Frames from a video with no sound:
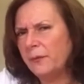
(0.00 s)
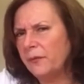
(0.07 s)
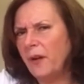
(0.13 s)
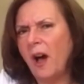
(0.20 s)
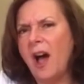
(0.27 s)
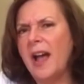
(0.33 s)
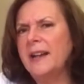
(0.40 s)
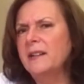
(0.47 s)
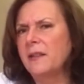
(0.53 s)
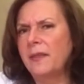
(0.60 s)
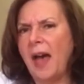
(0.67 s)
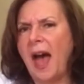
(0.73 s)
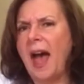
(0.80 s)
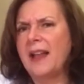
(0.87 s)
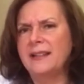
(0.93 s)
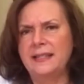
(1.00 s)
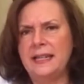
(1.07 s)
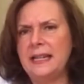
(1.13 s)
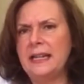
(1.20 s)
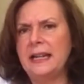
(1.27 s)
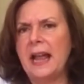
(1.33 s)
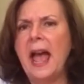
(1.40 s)
find that
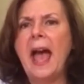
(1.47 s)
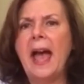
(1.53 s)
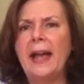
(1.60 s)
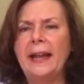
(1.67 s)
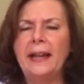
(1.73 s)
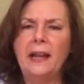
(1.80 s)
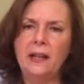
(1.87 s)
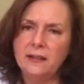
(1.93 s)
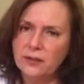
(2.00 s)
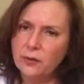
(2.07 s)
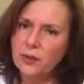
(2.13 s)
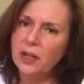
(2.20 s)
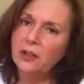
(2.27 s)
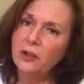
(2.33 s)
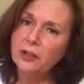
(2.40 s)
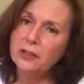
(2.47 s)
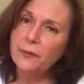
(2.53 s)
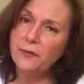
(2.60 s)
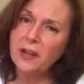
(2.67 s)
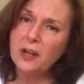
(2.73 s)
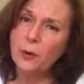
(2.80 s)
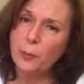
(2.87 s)
DNA, so they look to
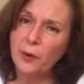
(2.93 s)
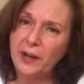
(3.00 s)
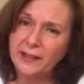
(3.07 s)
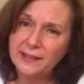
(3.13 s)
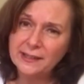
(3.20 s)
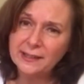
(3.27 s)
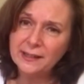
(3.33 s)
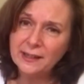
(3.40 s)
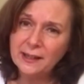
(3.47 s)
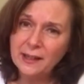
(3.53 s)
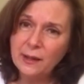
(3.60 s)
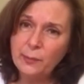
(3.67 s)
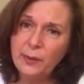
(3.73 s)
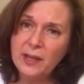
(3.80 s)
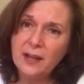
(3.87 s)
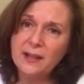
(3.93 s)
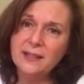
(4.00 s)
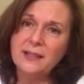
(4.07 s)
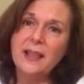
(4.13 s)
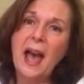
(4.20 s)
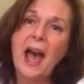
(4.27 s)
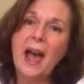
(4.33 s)
fingerprints because
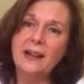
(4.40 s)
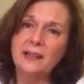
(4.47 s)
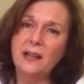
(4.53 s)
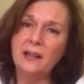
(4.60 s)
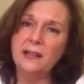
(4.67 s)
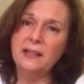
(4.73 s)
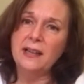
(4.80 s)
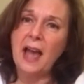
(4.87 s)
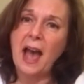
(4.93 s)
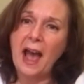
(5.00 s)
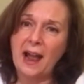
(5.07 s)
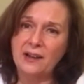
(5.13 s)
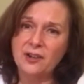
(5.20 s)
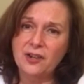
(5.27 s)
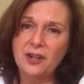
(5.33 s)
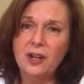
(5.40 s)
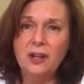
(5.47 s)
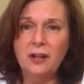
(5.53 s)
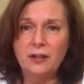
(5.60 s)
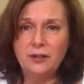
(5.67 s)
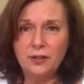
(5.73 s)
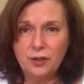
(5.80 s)
that can attach
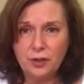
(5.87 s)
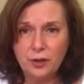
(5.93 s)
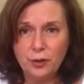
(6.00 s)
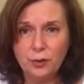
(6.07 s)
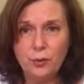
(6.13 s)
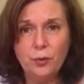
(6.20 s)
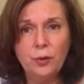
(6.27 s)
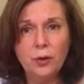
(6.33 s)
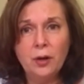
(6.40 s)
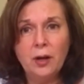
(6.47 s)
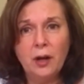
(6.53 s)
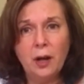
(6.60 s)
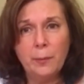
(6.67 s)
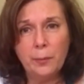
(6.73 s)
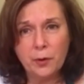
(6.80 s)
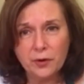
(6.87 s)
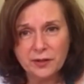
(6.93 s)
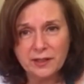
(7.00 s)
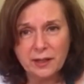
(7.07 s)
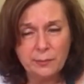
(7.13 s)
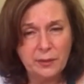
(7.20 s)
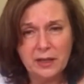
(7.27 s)
to a
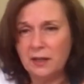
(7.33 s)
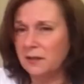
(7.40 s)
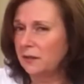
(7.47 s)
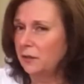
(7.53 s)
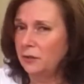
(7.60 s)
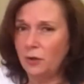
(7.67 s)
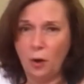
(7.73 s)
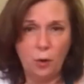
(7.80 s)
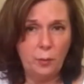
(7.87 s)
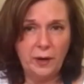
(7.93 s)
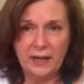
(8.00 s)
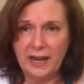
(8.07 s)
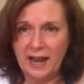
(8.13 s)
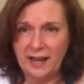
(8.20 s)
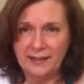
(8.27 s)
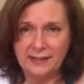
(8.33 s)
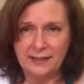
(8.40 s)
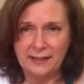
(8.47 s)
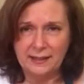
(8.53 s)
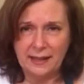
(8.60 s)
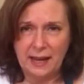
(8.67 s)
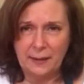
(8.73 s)
person because nobody has
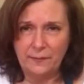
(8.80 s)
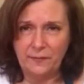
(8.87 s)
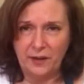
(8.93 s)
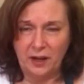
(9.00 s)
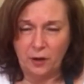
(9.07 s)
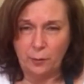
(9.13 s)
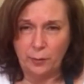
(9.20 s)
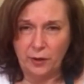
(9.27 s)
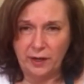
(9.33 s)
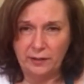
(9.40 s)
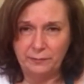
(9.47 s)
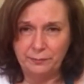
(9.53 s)
the same fingerprint.